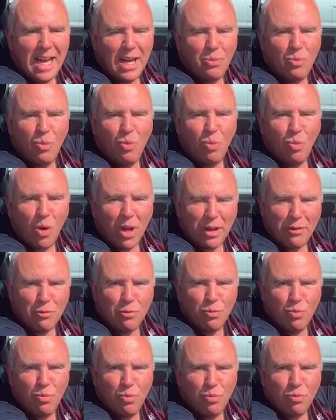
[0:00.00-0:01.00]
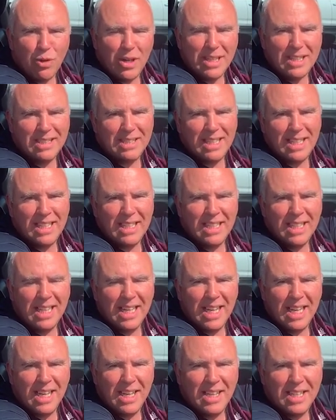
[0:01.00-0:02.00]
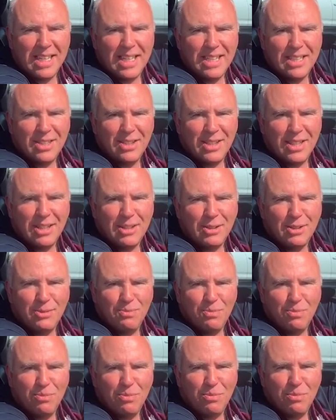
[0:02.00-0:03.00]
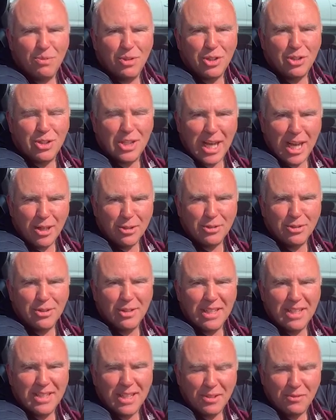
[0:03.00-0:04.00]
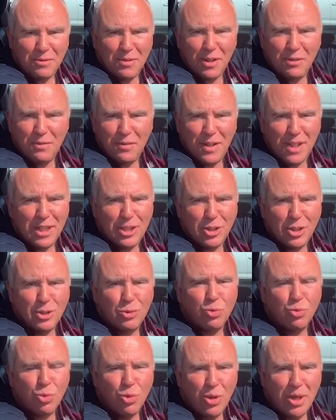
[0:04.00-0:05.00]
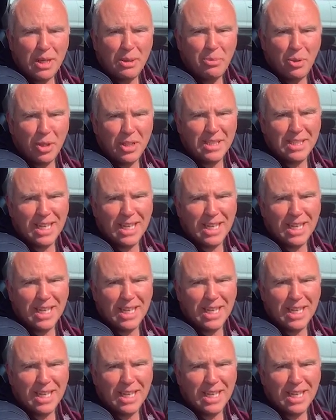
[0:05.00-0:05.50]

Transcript: And what I've really seen is the towns and villages really pulling